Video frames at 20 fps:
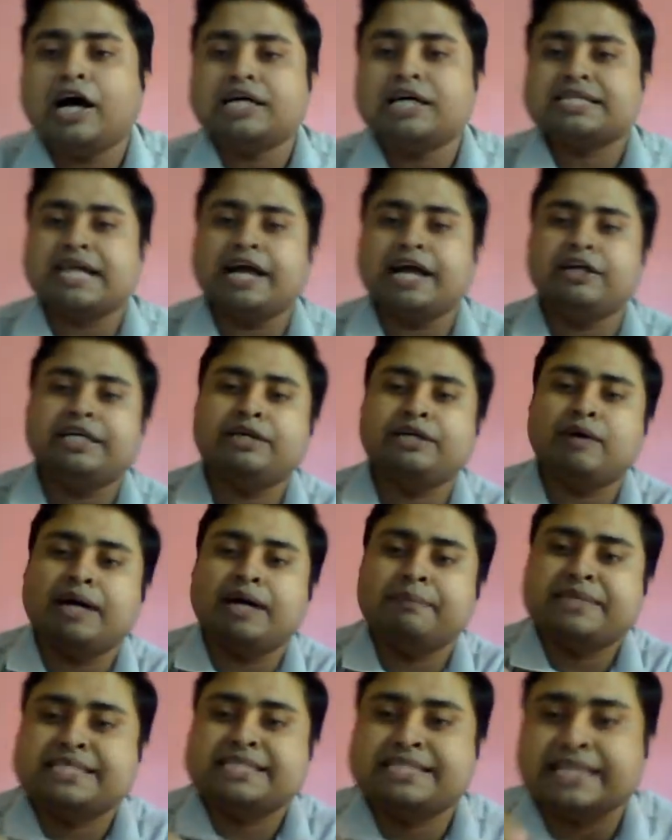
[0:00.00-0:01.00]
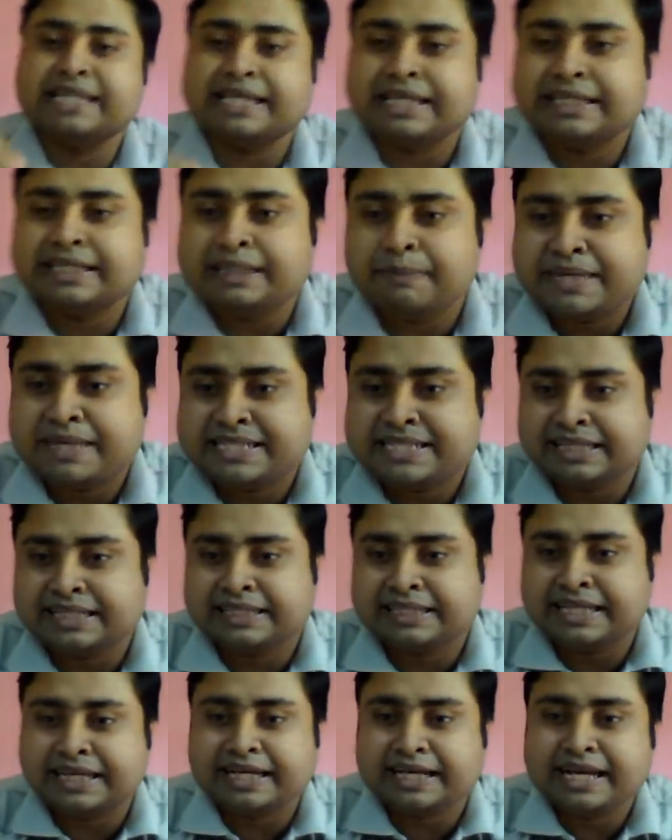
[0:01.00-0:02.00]
Shiny, you are mistaking in the basic
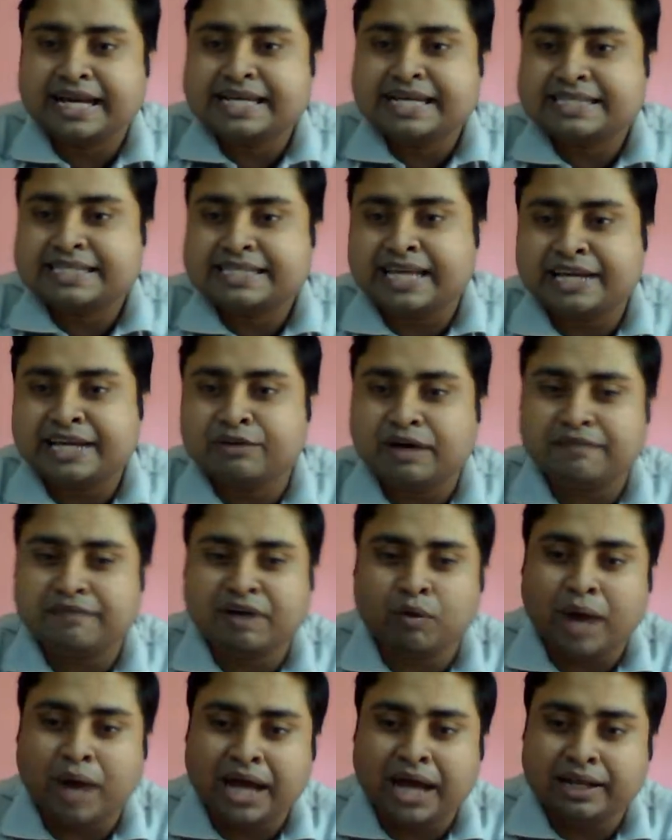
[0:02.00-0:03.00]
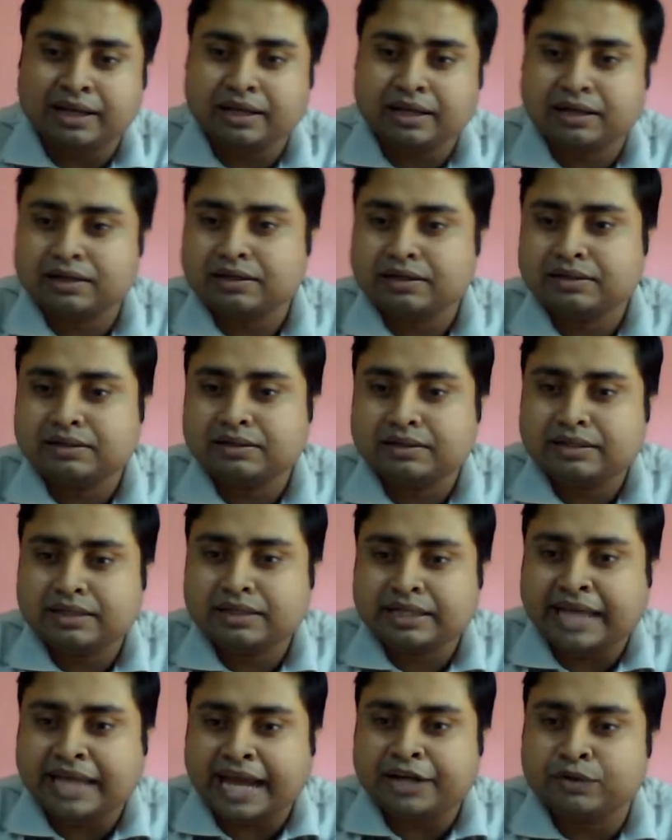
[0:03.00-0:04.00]
thing. Say you have a wall.
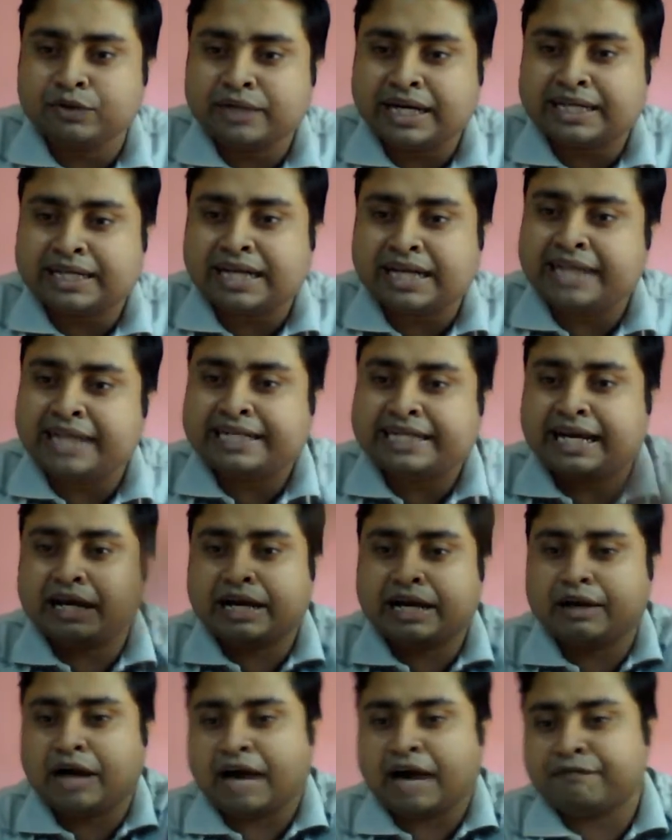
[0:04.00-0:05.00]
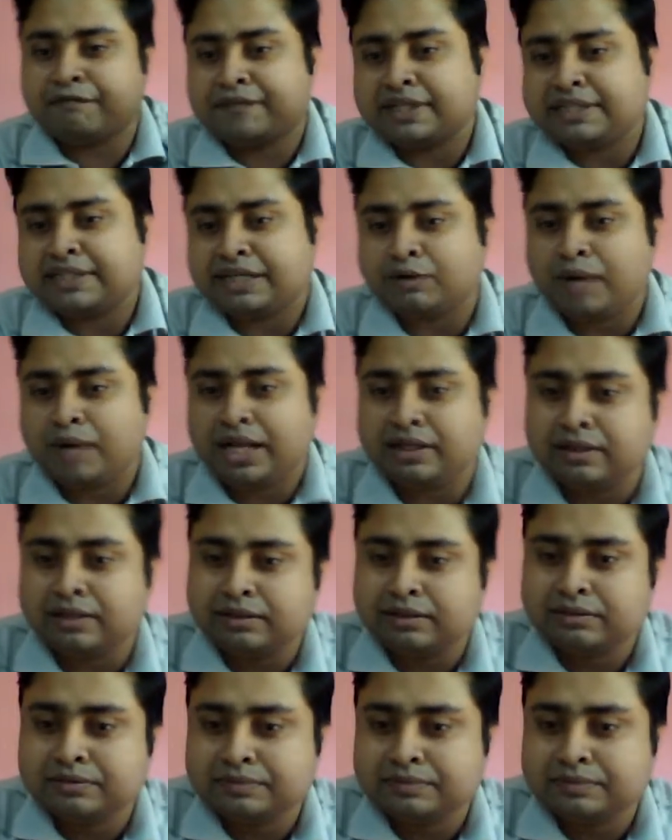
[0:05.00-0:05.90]
Can you get light after that wall?